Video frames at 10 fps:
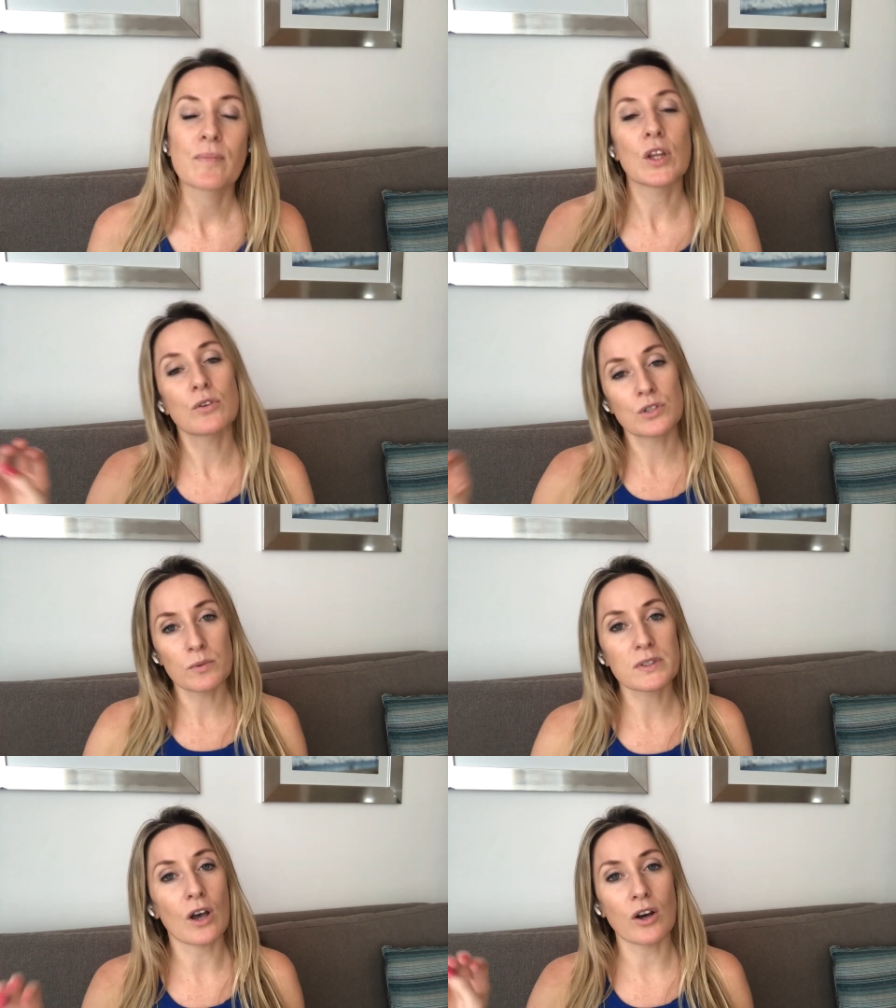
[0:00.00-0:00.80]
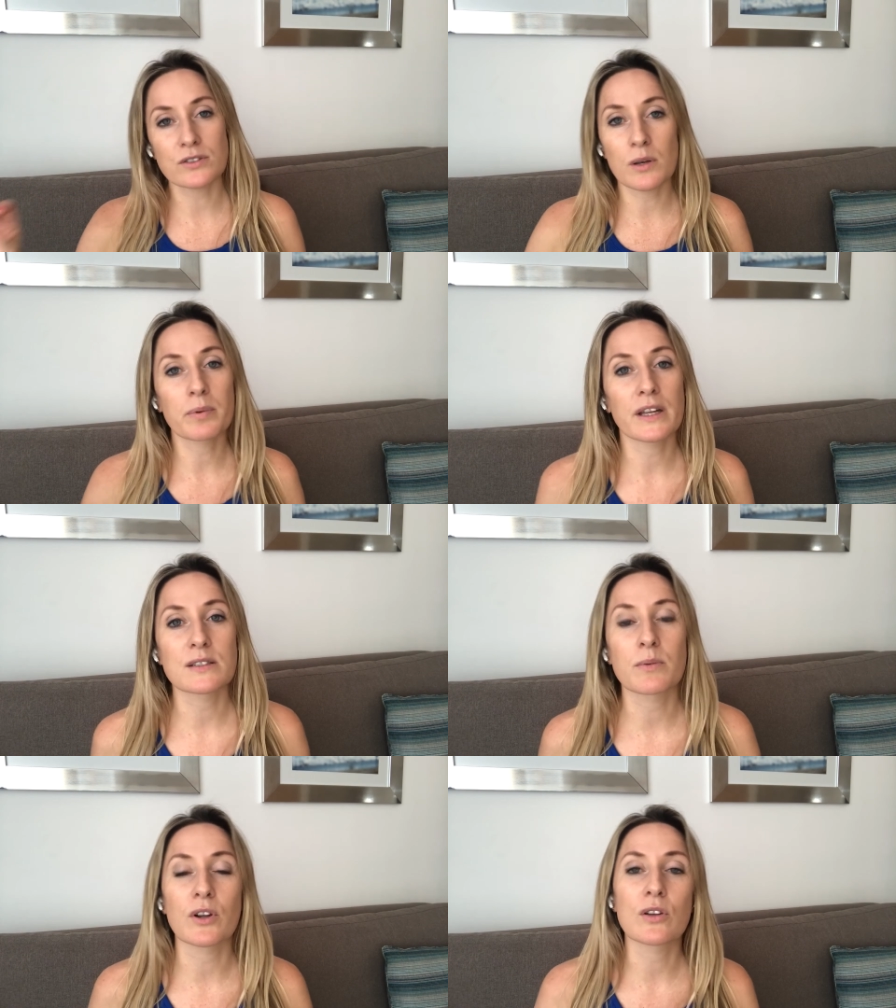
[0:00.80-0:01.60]
YouTube is also a
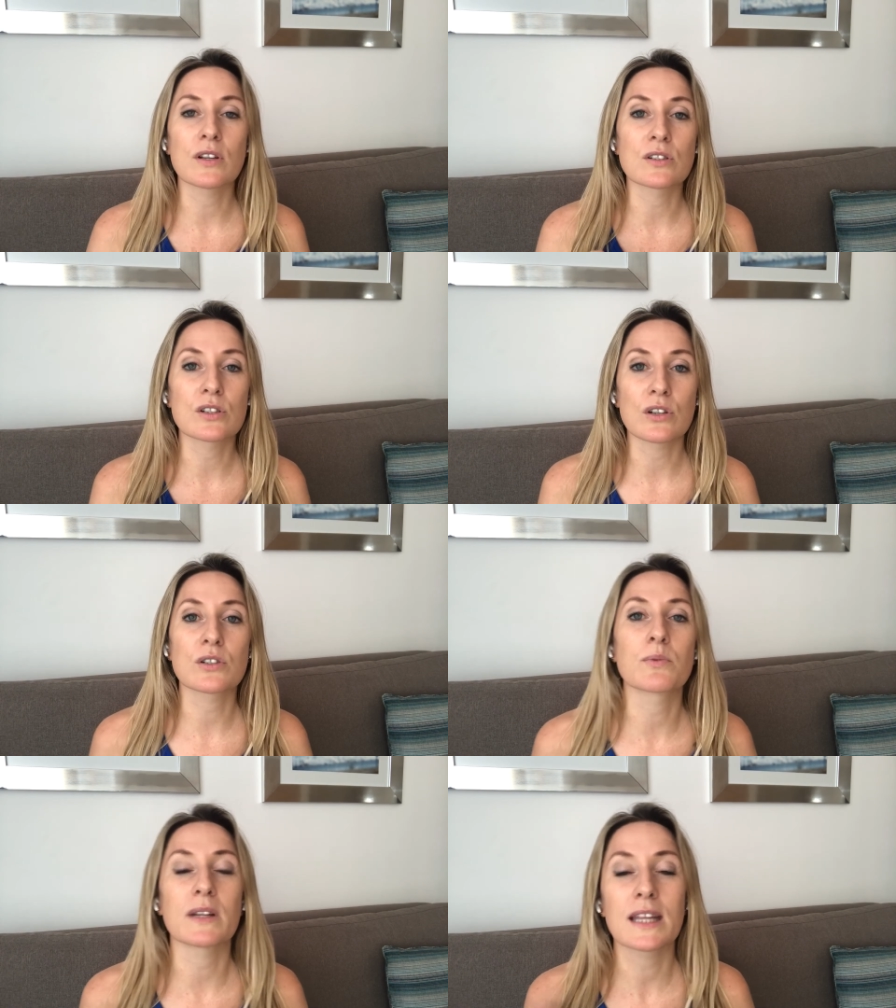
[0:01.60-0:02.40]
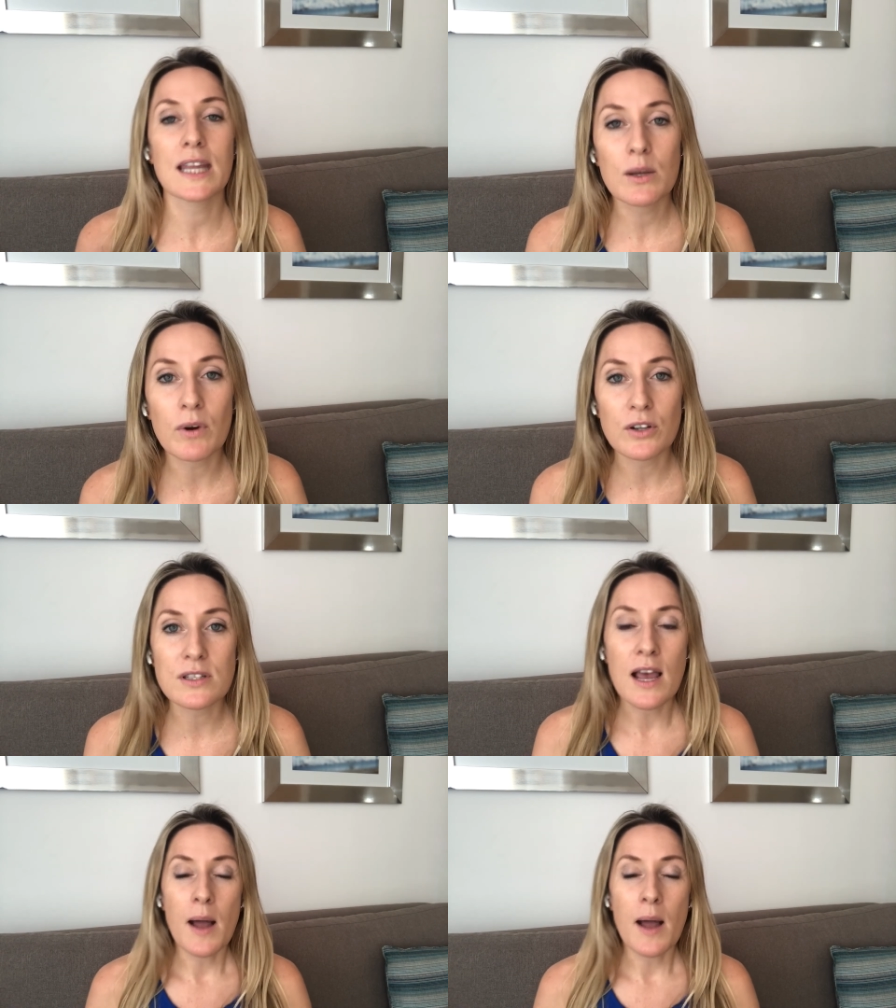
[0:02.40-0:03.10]
place where you can search with keywords.